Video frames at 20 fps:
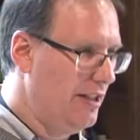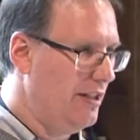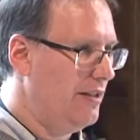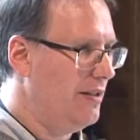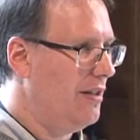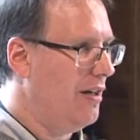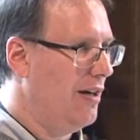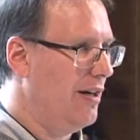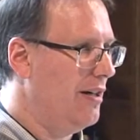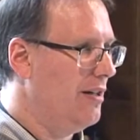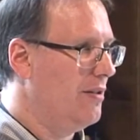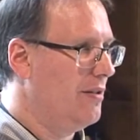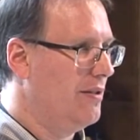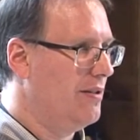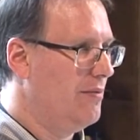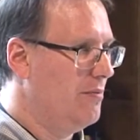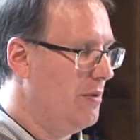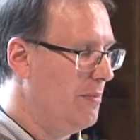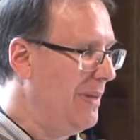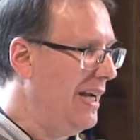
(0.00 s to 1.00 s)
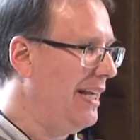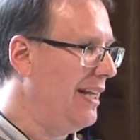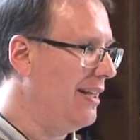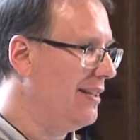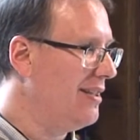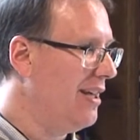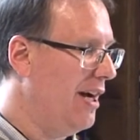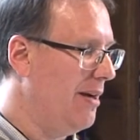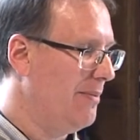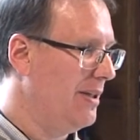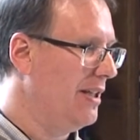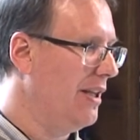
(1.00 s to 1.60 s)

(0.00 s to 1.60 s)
in our remaining time,